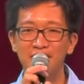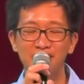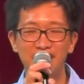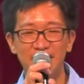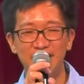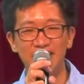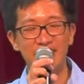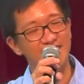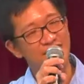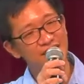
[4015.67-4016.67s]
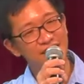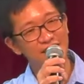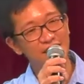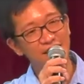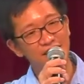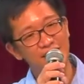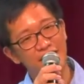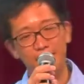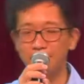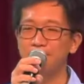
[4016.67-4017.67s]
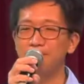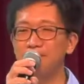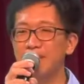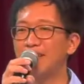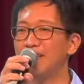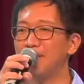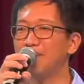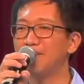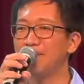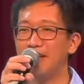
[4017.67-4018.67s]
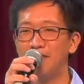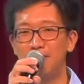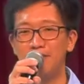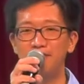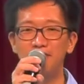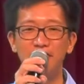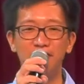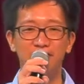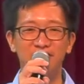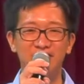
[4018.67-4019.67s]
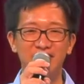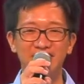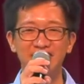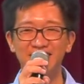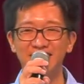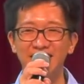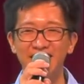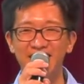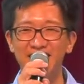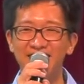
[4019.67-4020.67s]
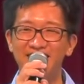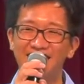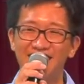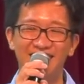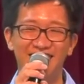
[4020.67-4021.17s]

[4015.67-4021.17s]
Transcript: You think yesterday they decided, mm, yep, I will be full of Jesus today, and, and